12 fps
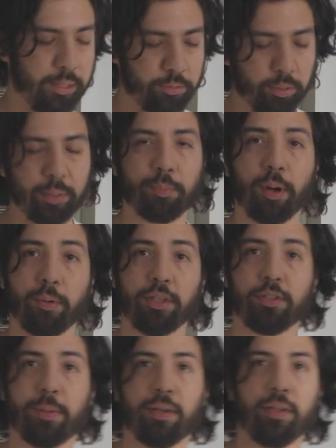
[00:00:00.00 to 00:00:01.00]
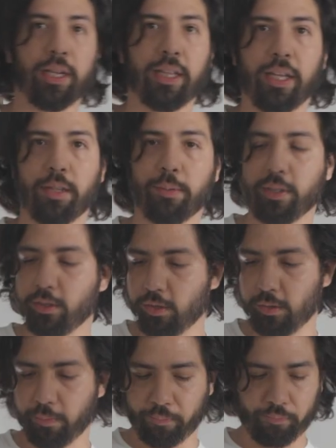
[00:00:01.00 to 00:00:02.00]
Comes with Bowen's mount like the other
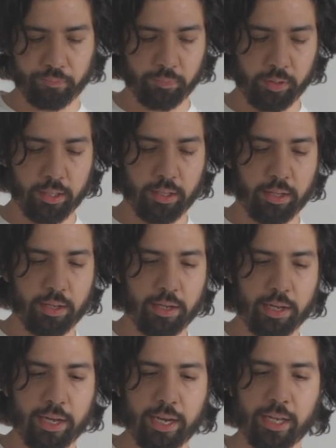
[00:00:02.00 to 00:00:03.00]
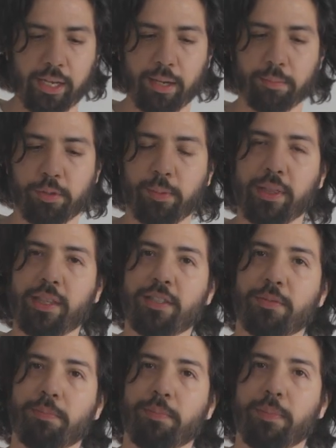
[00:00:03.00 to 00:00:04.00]
ones. And it comes with
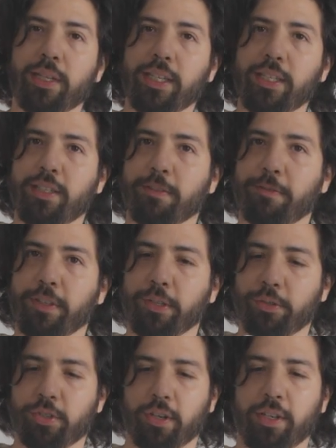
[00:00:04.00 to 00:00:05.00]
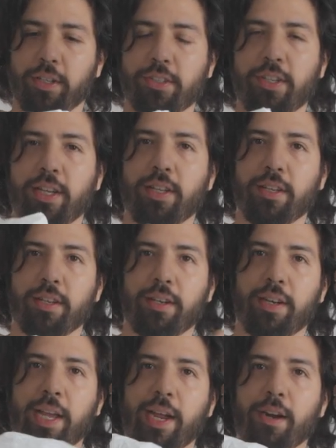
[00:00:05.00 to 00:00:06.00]
this mini diffuser. It looks like a
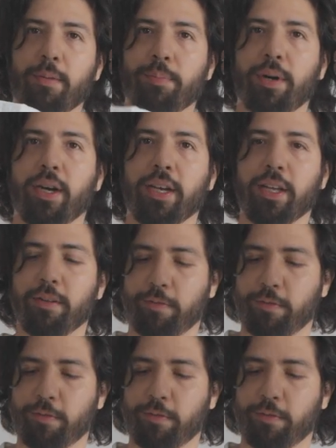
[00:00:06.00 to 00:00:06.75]
hair bonnet